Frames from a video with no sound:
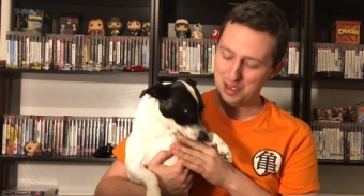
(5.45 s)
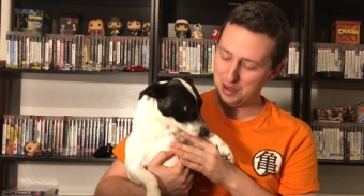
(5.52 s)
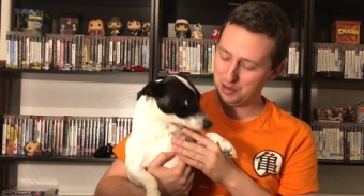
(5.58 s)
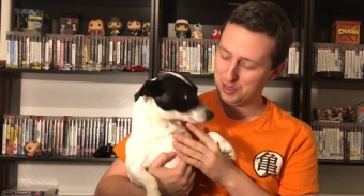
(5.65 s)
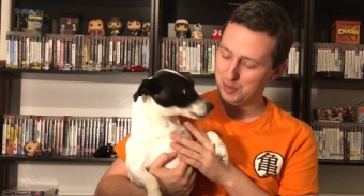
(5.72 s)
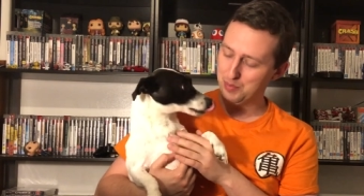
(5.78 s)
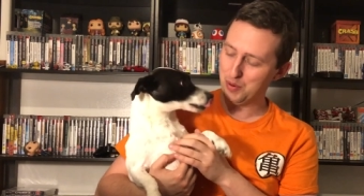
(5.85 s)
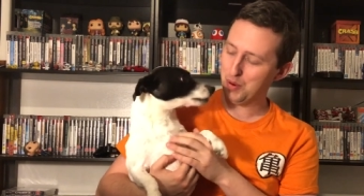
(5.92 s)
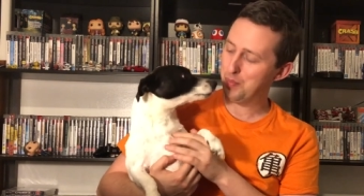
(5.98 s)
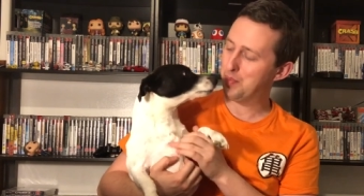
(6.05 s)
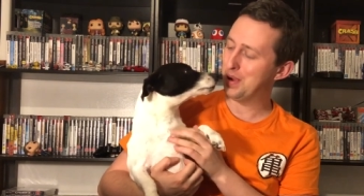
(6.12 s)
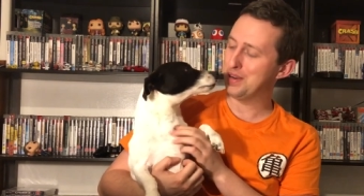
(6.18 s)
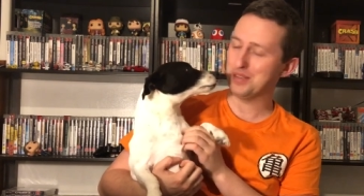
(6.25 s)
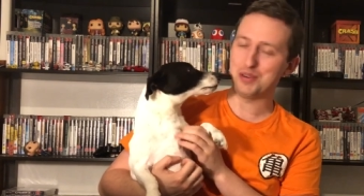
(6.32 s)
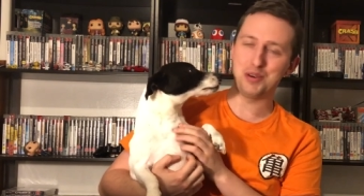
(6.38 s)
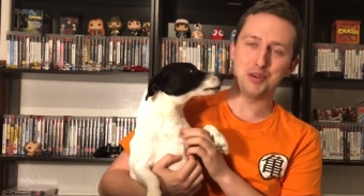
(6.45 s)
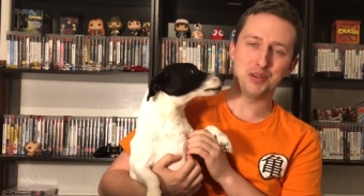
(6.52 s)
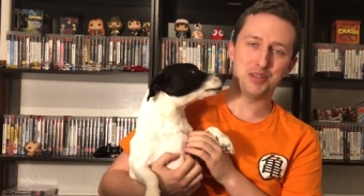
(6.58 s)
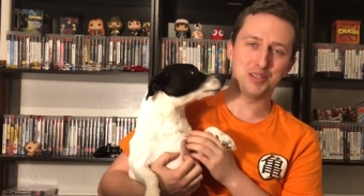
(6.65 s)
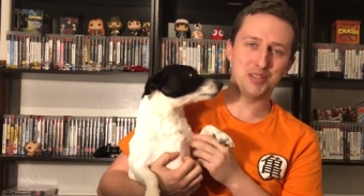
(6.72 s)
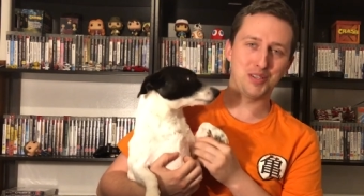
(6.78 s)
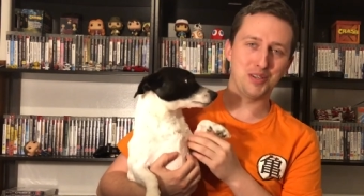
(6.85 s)
I just brought Bentley
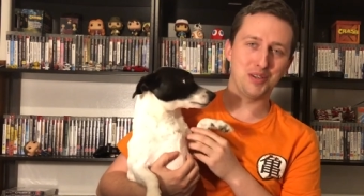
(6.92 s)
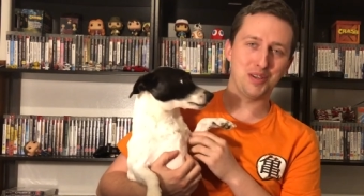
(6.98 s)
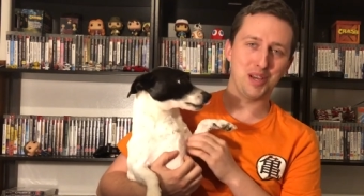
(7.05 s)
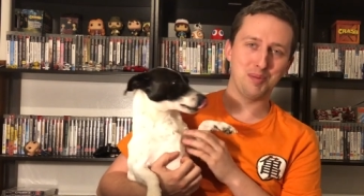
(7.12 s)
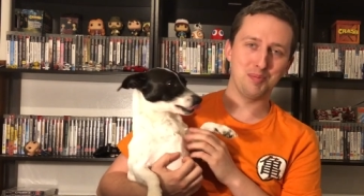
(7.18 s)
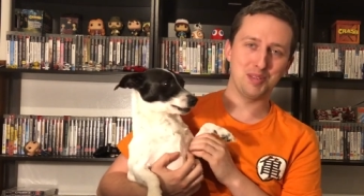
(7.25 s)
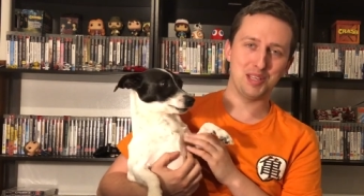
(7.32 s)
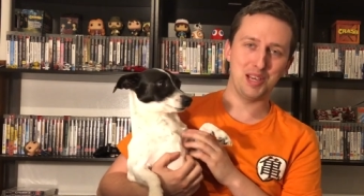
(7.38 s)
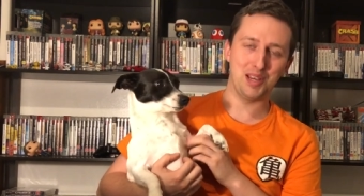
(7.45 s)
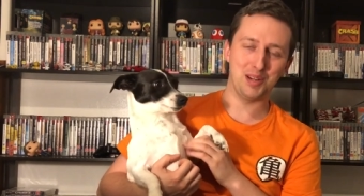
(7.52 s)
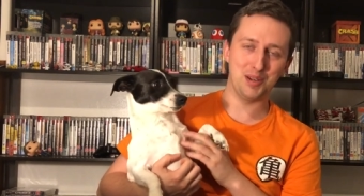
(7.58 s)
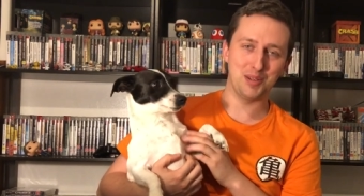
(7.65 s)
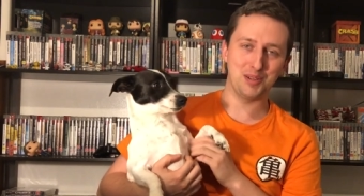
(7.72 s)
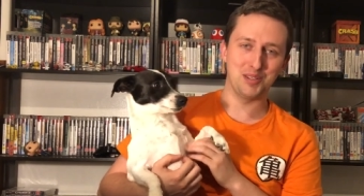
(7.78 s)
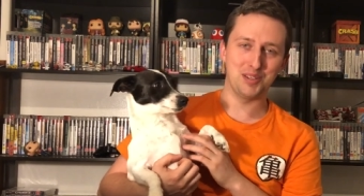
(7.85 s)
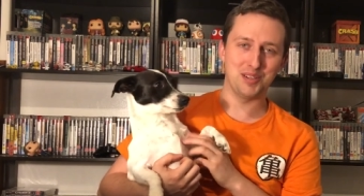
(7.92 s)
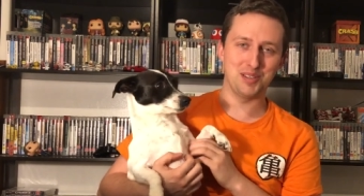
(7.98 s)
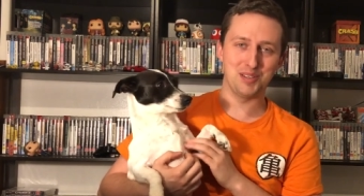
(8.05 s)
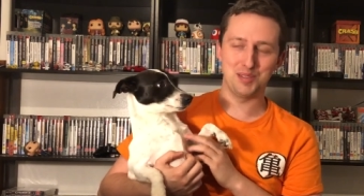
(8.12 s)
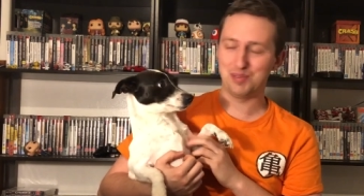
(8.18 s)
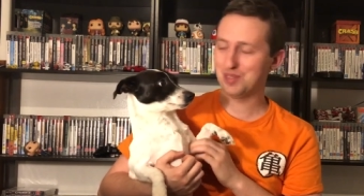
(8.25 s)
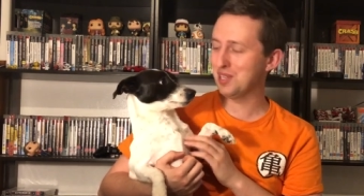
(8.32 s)
on to come and say hello to you
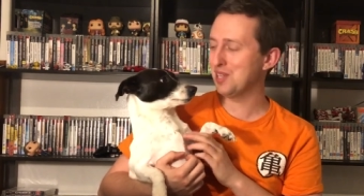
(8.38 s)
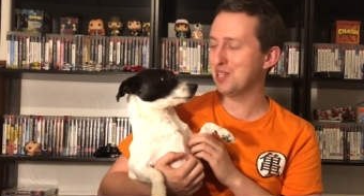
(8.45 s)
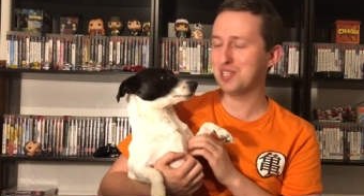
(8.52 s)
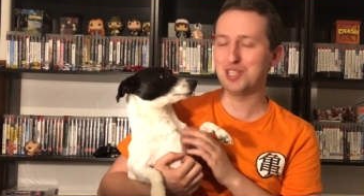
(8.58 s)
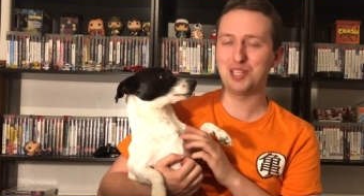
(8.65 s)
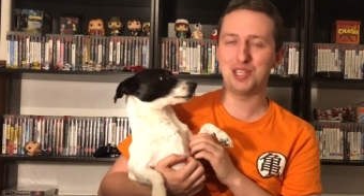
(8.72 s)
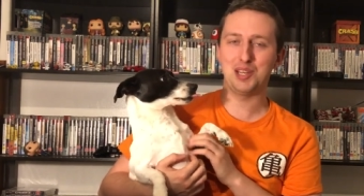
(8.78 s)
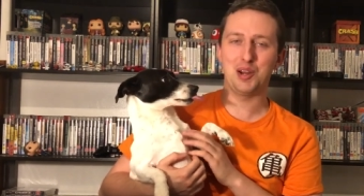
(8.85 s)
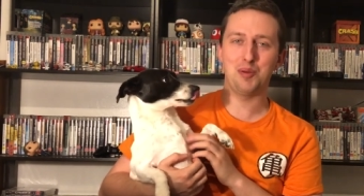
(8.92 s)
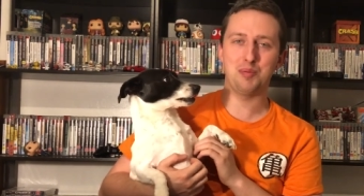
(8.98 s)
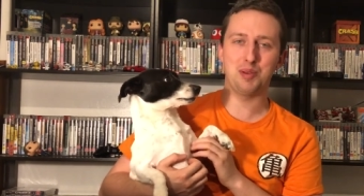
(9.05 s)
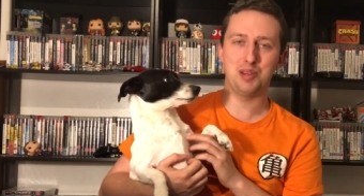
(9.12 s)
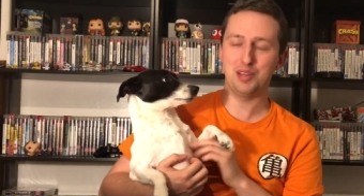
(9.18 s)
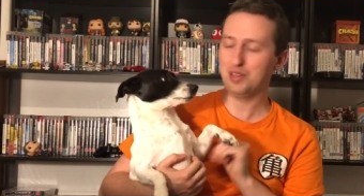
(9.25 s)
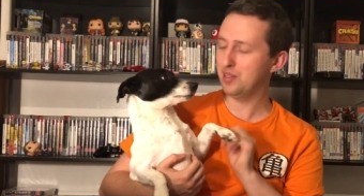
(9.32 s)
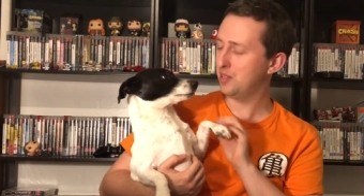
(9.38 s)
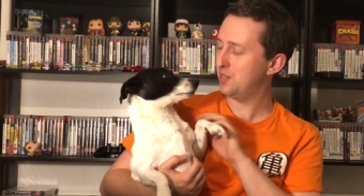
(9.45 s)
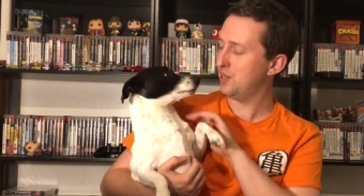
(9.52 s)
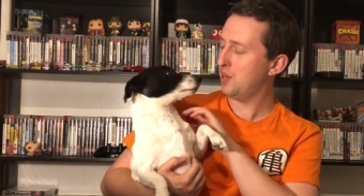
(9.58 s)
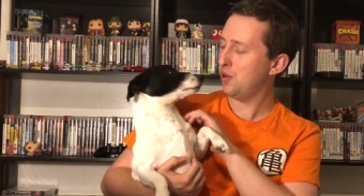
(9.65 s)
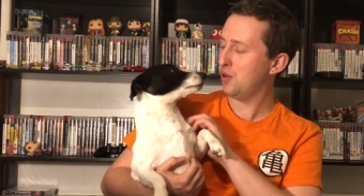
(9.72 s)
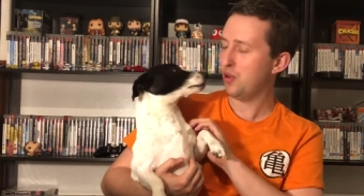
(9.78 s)
because he was itching to get up here.
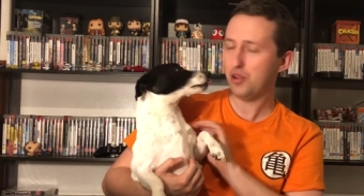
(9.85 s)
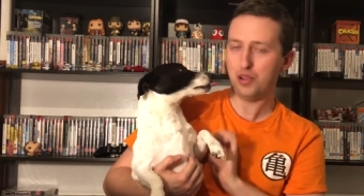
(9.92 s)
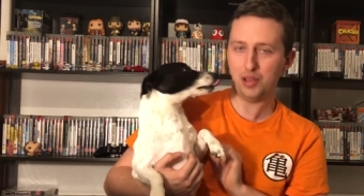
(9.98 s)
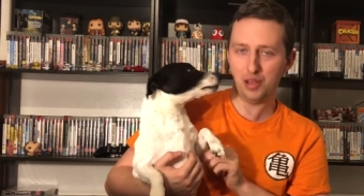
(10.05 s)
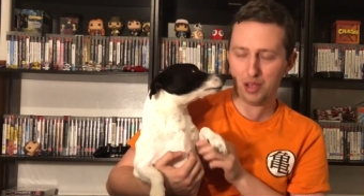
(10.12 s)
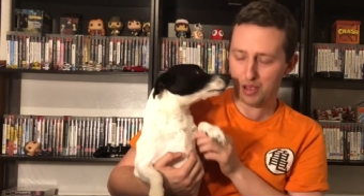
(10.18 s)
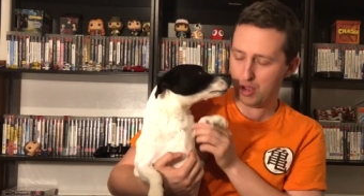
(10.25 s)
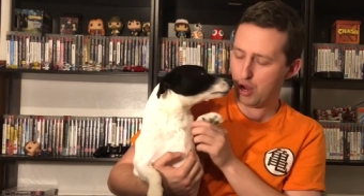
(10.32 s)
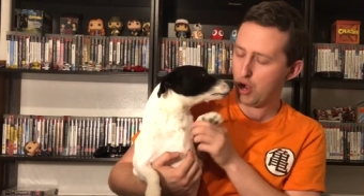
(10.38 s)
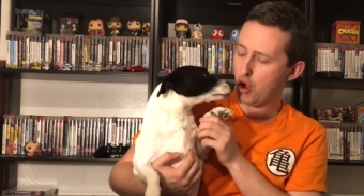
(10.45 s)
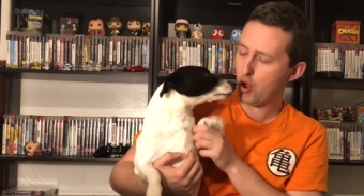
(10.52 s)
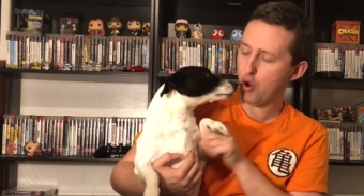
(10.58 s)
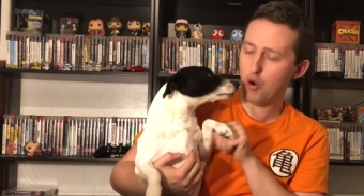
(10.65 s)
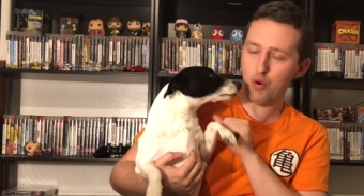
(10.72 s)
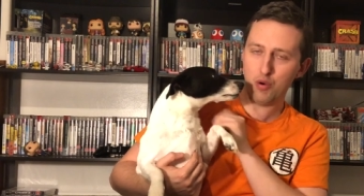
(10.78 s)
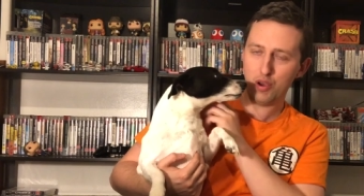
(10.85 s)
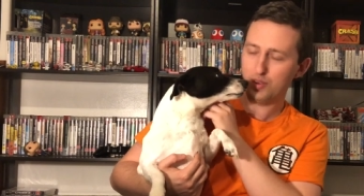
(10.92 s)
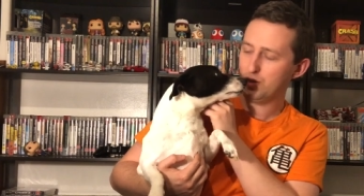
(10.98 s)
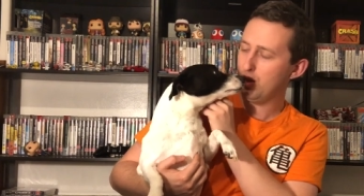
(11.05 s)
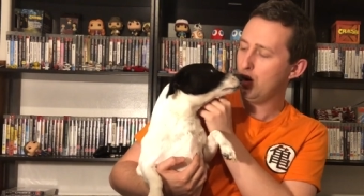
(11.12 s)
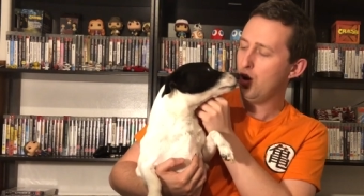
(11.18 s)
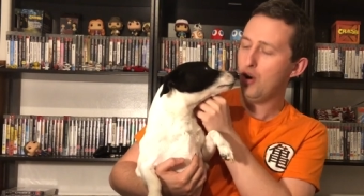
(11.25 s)
Say hello. Hello.
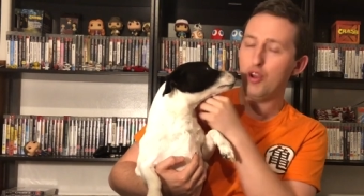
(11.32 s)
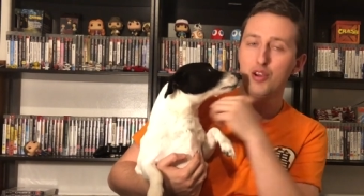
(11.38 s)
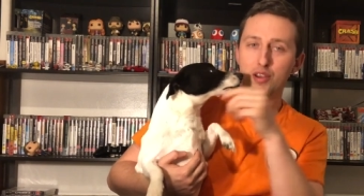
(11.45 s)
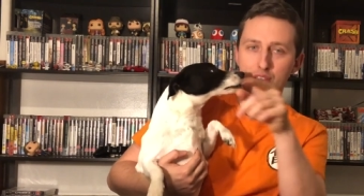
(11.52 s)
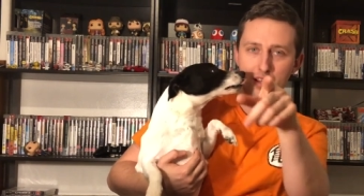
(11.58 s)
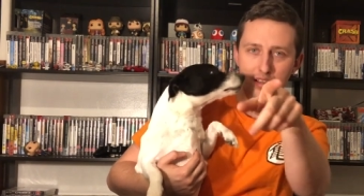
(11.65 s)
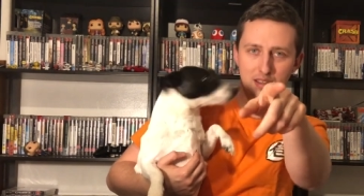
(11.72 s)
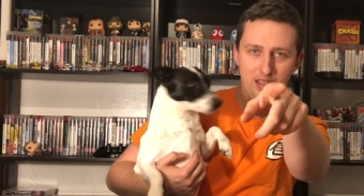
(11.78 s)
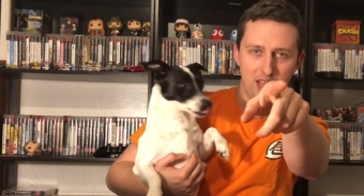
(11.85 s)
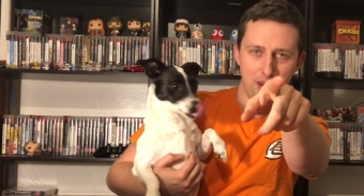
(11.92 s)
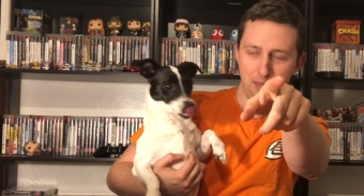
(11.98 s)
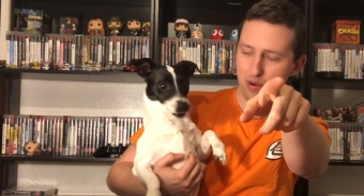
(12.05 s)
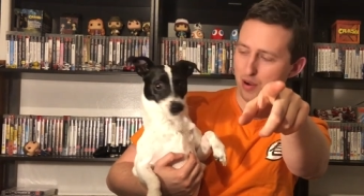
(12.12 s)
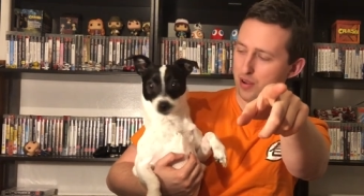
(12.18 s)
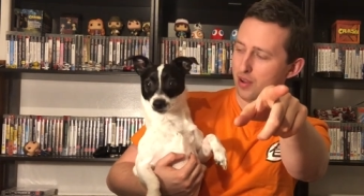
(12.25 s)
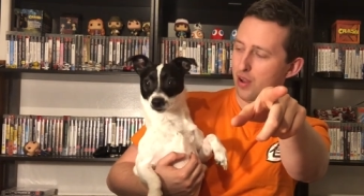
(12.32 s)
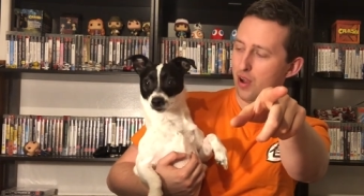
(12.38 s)
Say hello. The camera.